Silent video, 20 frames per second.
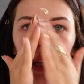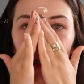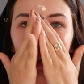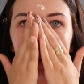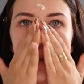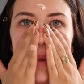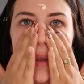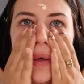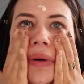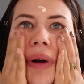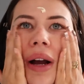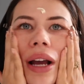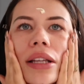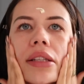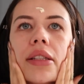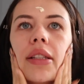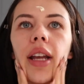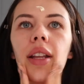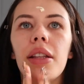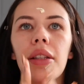It's still quite
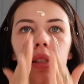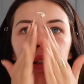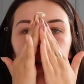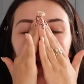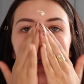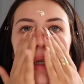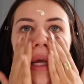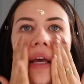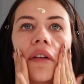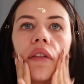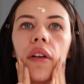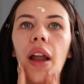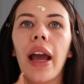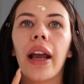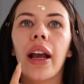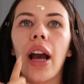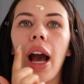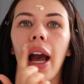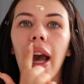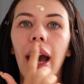sensitive.
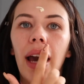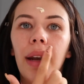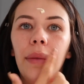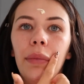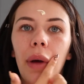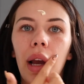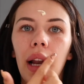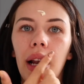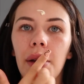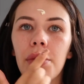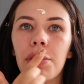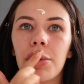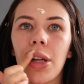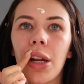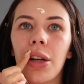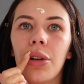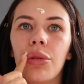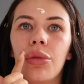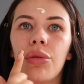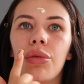Like, I had my lips
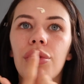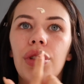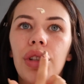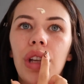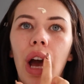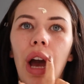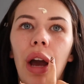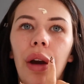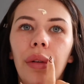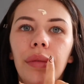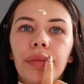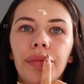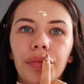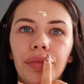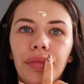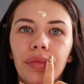done also.